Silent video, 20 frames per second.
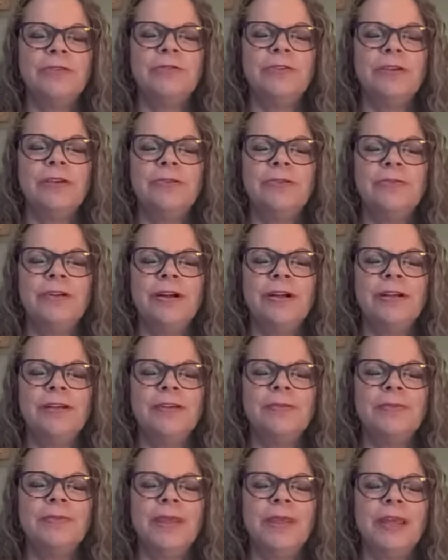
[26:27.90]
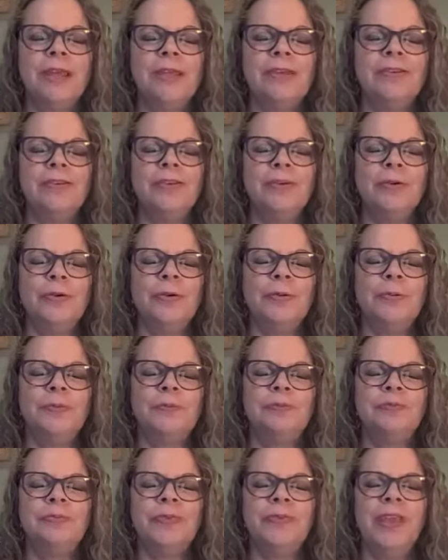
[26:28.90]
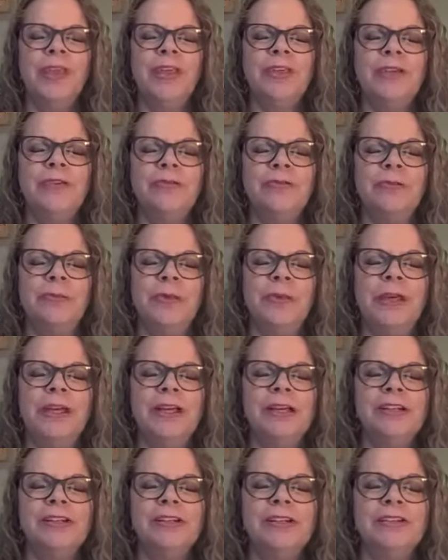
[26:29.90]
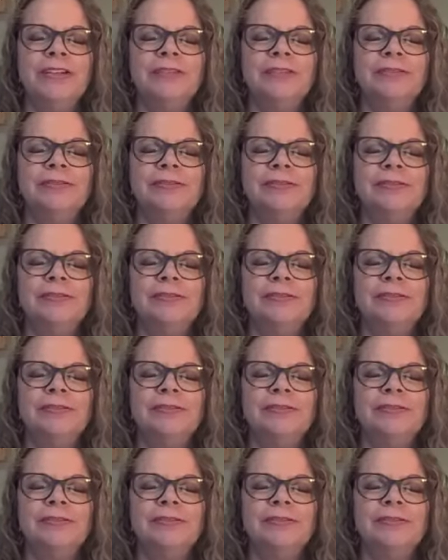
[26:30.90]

you're very welcome. Thank you. Thank you for being here.